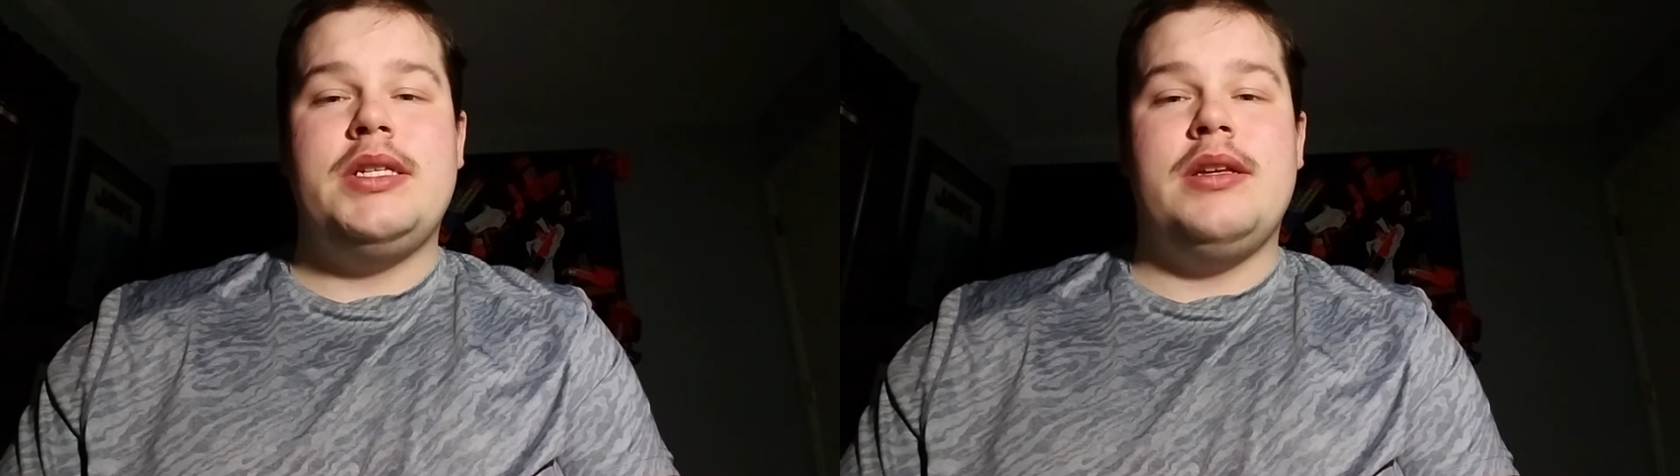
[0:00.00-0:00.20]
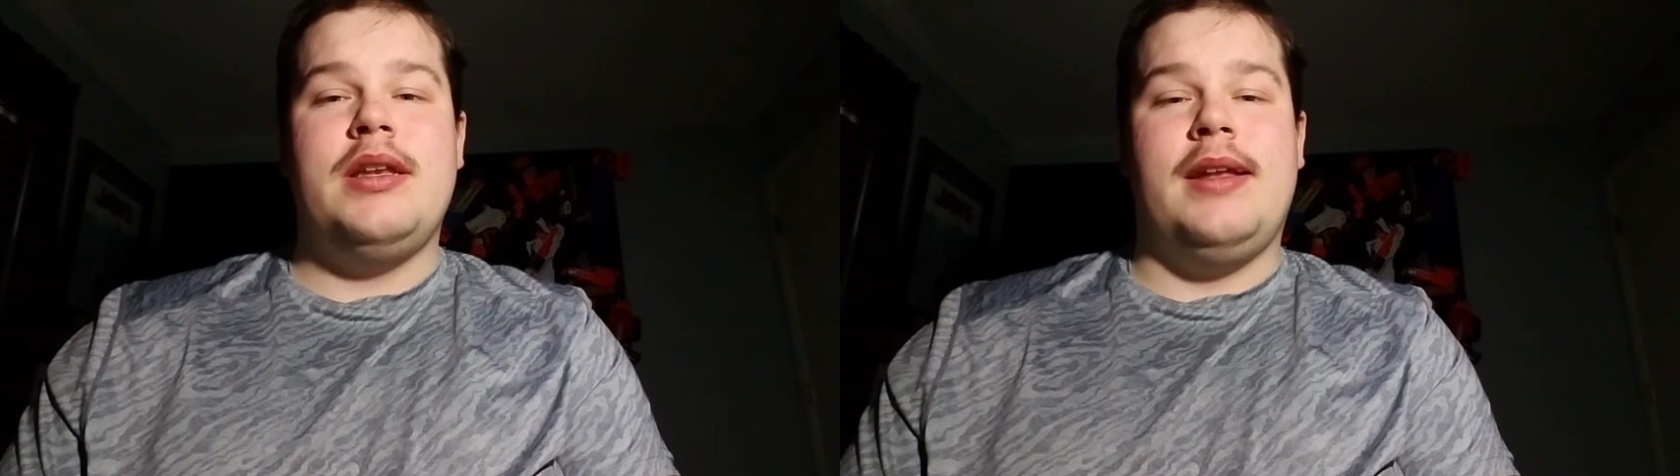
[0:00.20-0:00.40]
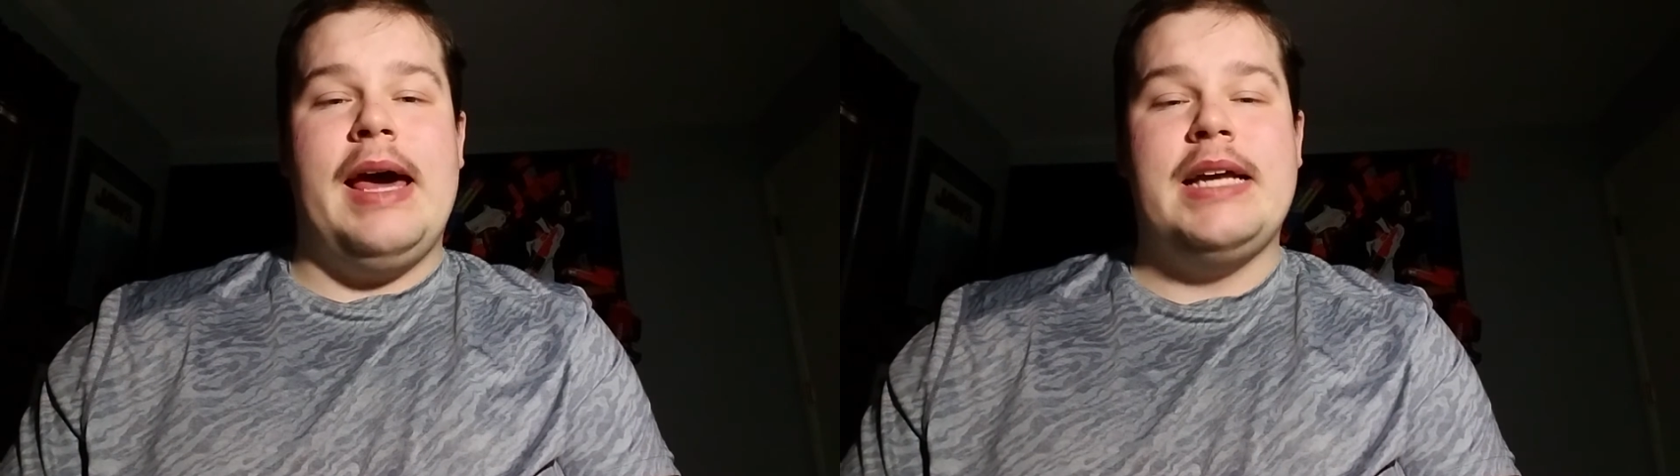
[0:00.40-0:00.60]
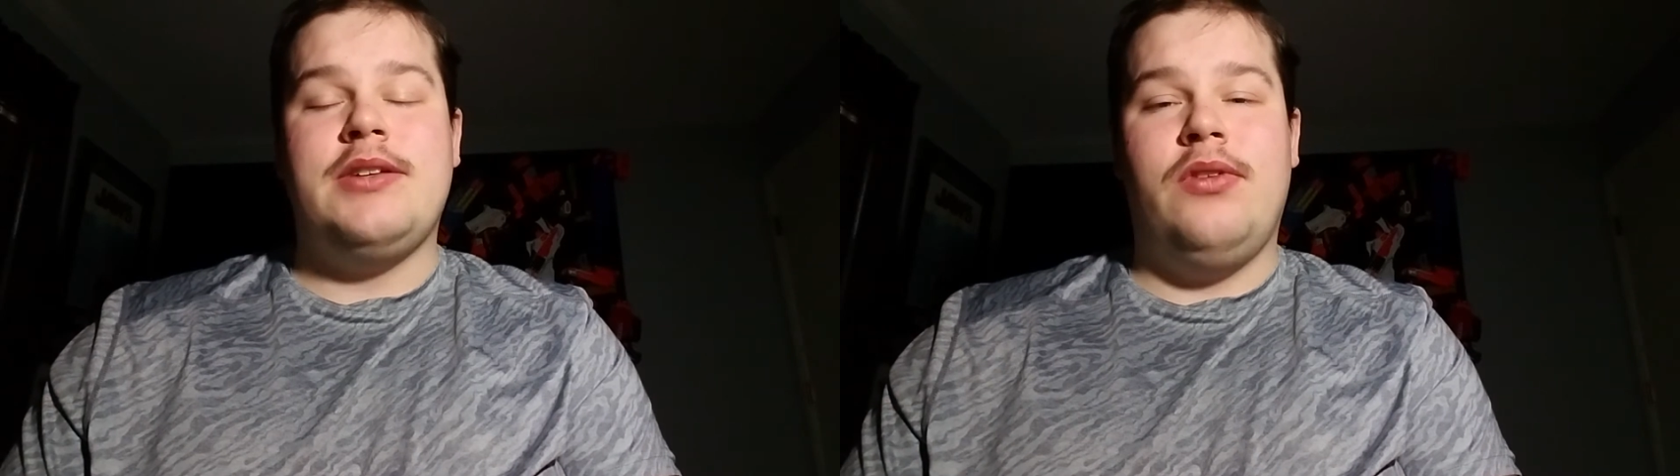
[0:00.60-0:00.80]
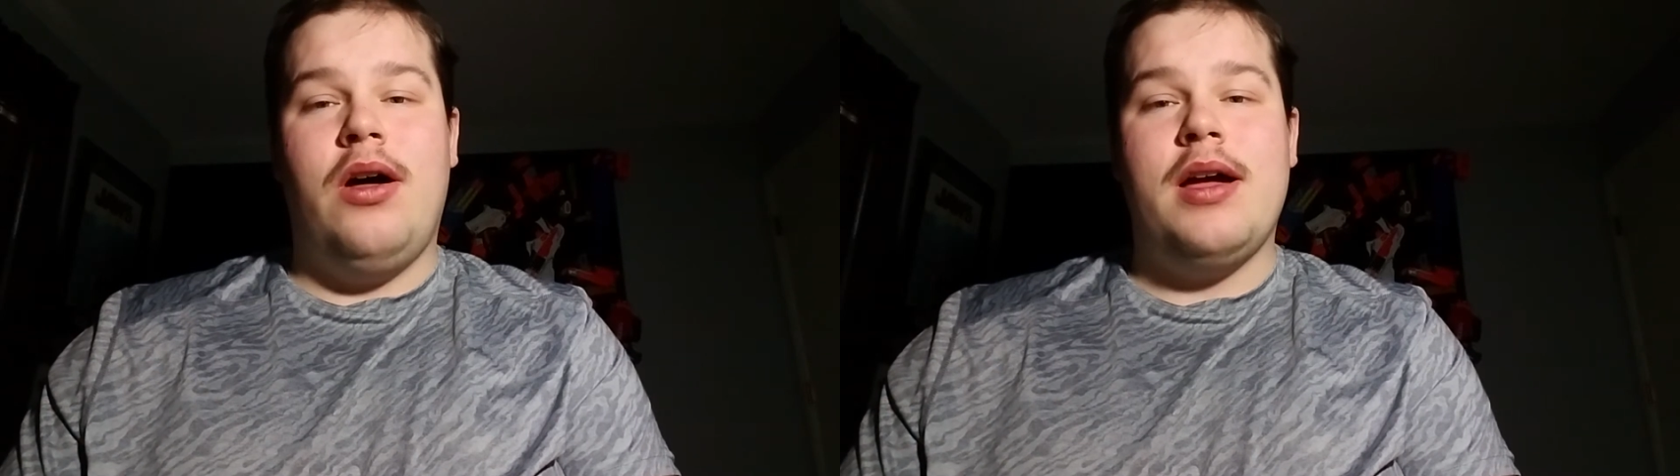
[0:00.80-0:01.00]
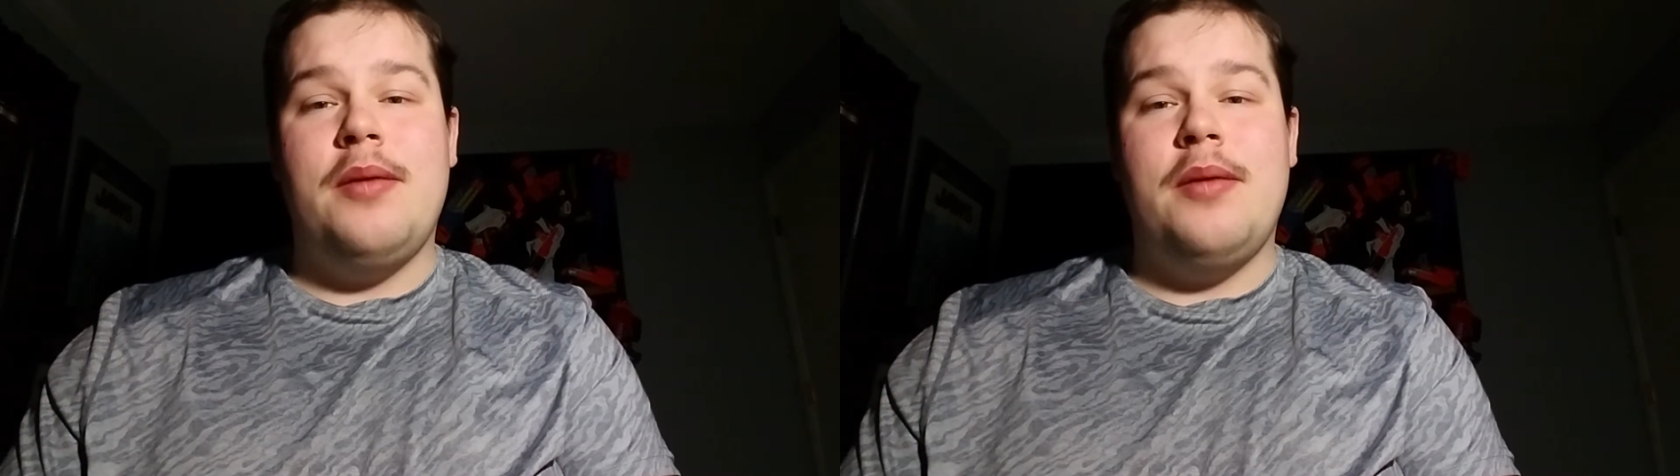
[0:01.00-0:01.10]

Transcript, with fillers: in the last vlog I